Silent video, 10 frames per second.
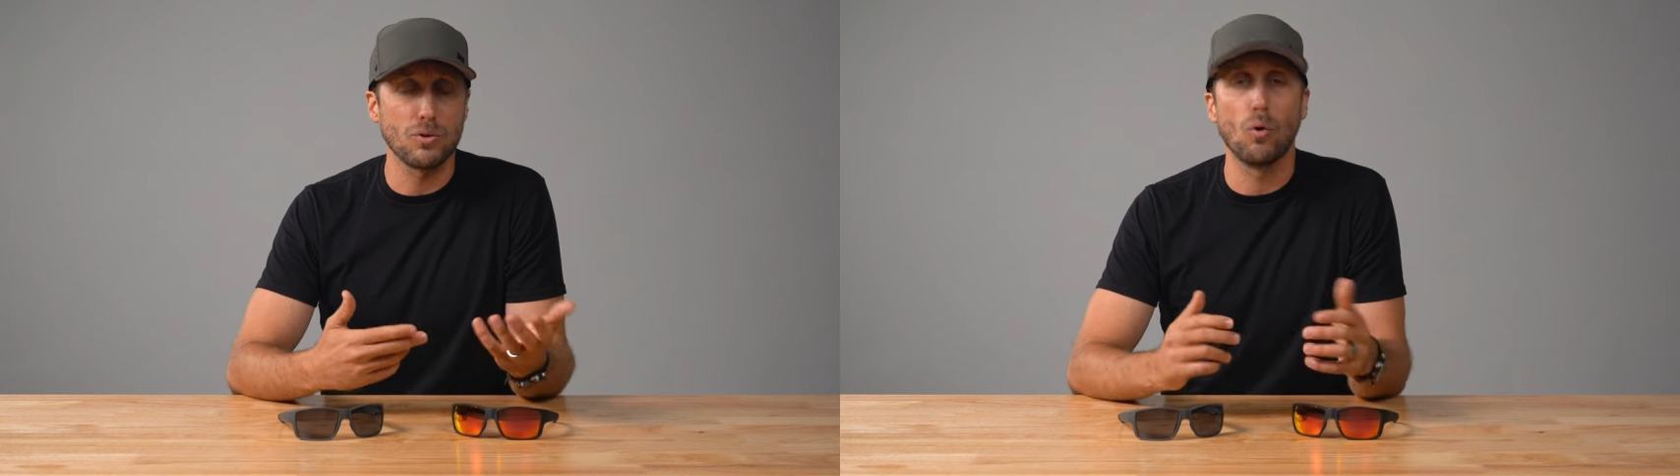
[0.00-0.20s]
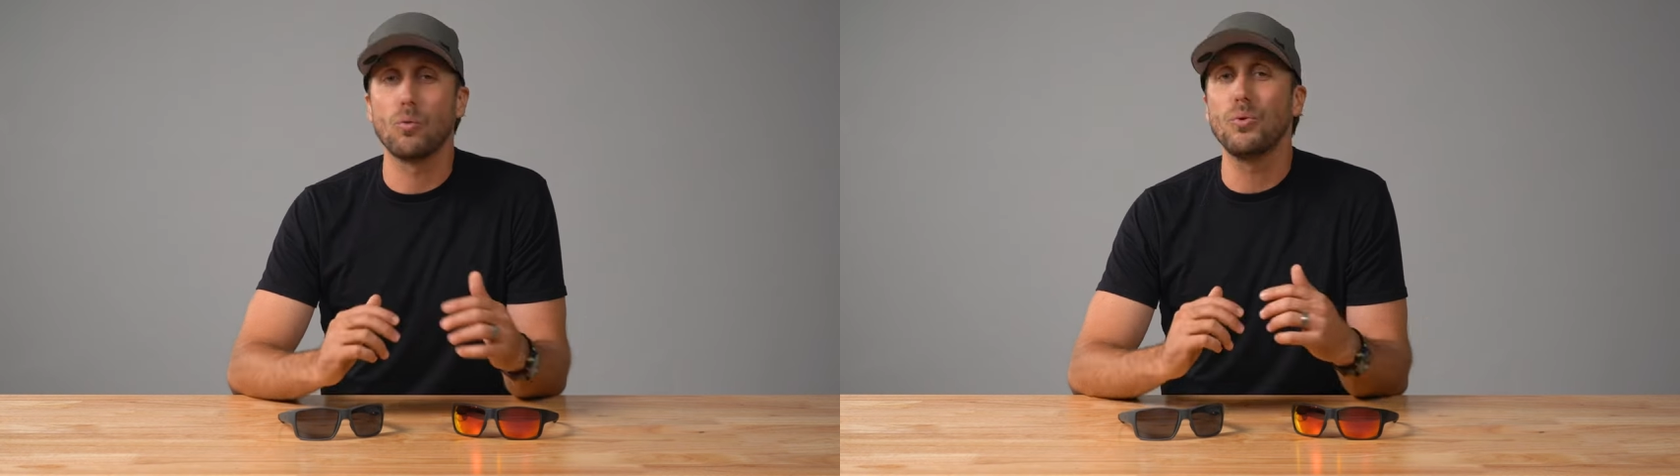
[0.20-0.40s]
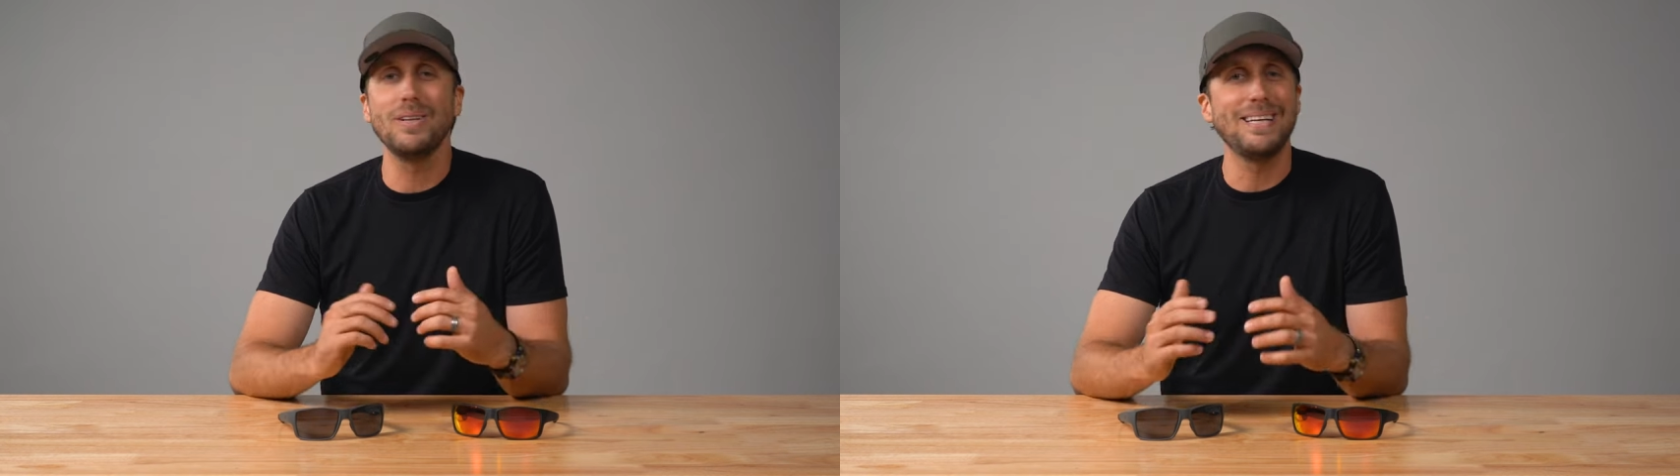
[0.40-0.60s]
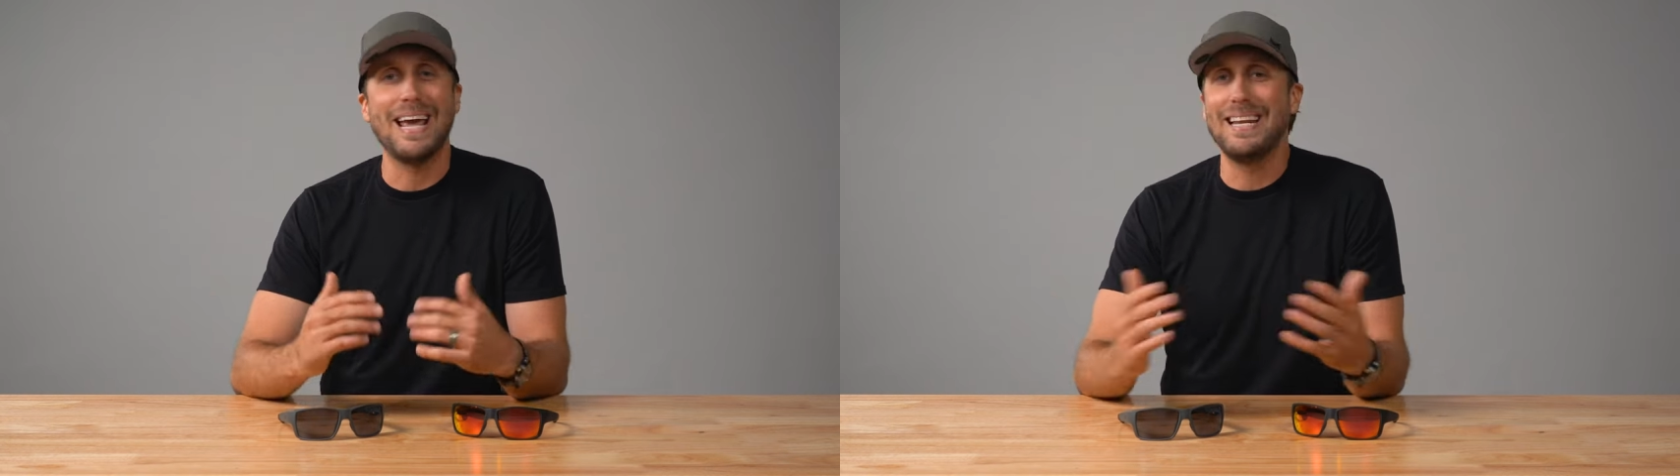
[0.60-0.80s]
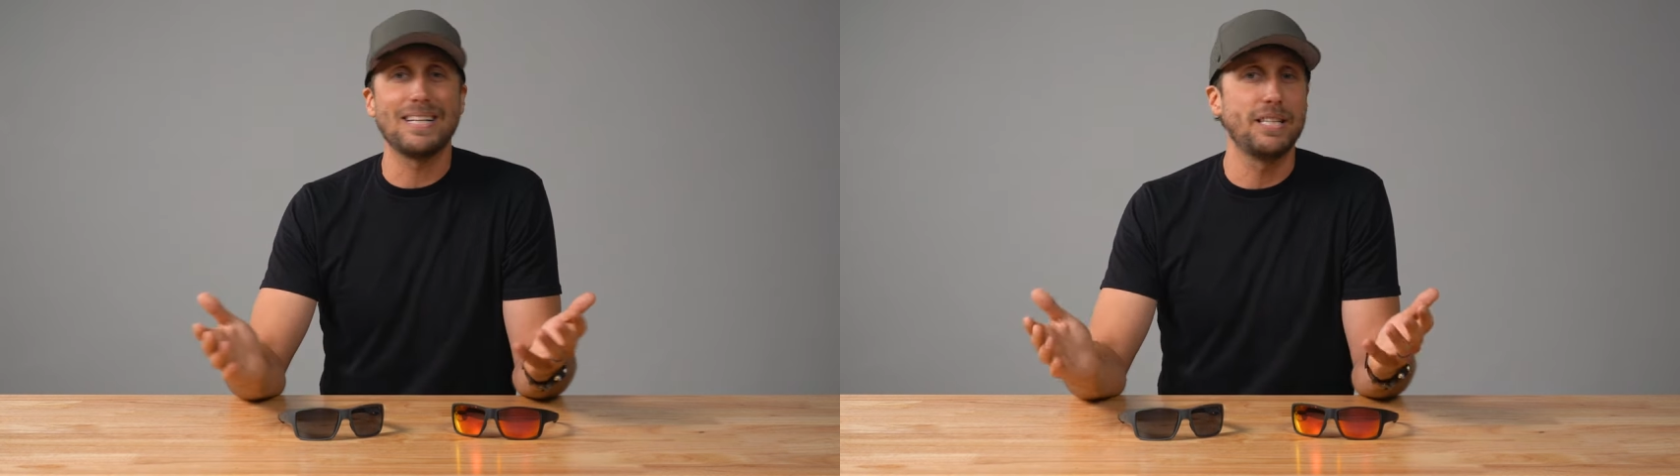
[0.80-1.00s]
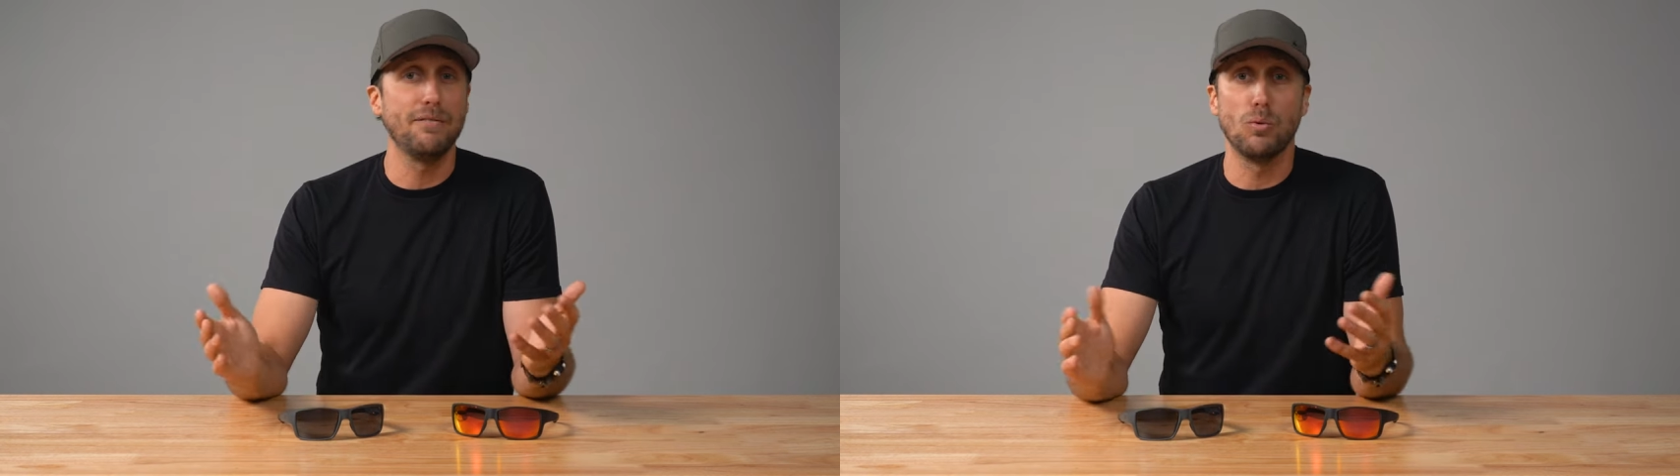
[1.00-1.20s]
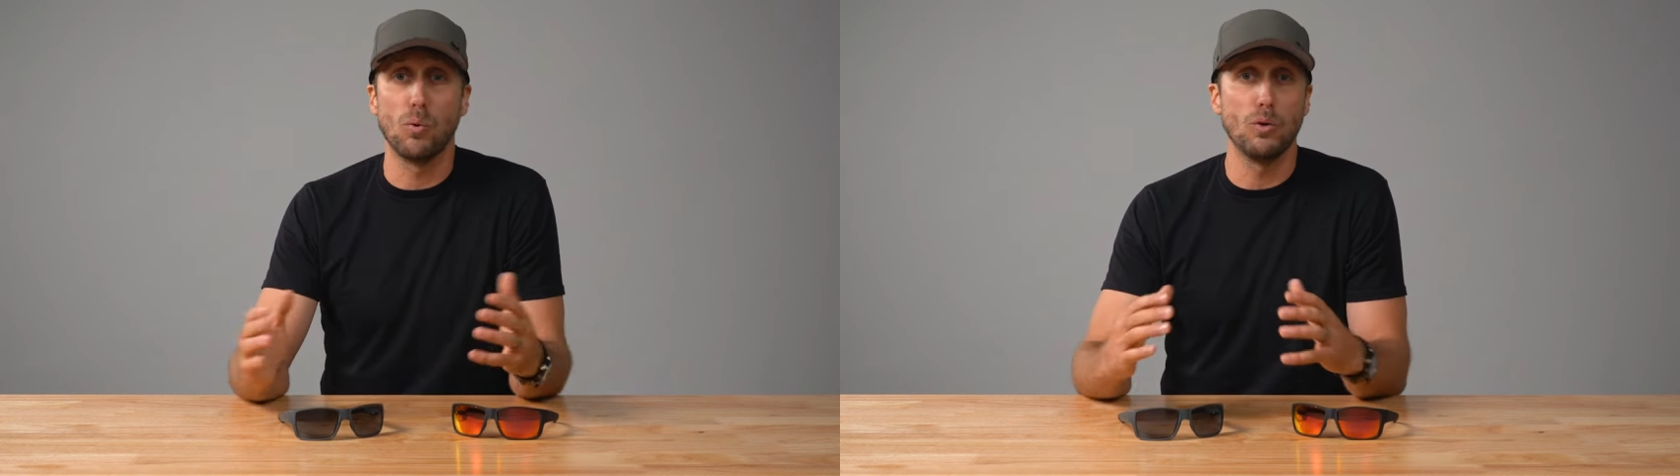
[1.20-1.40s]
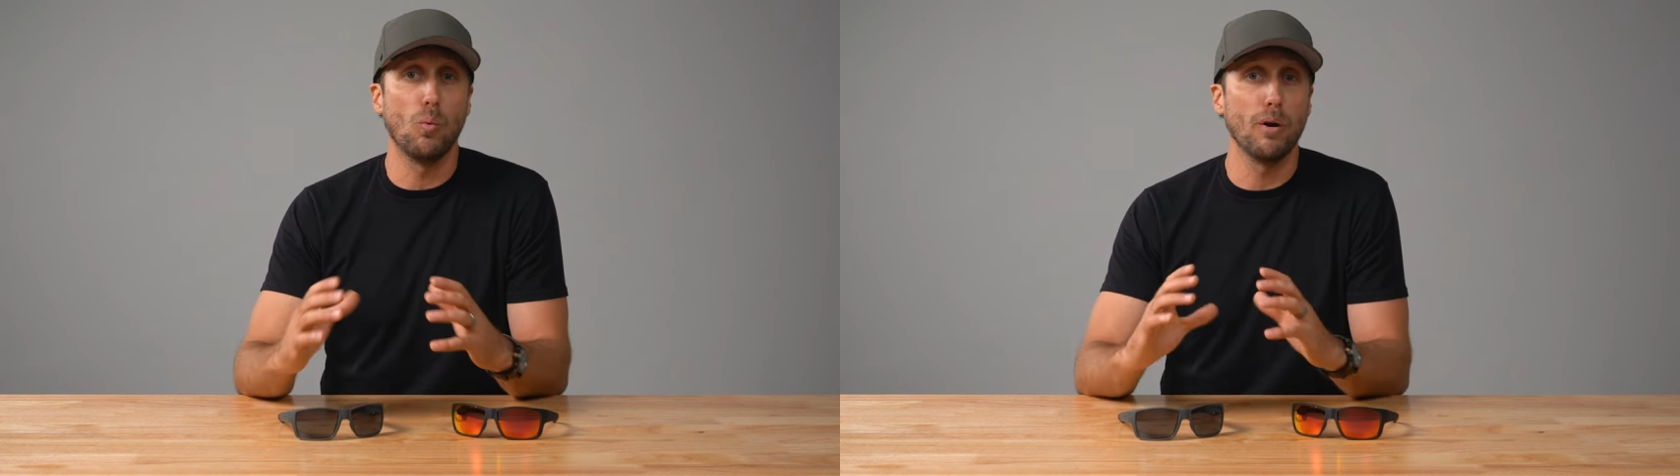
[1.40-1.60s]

or really any activity where you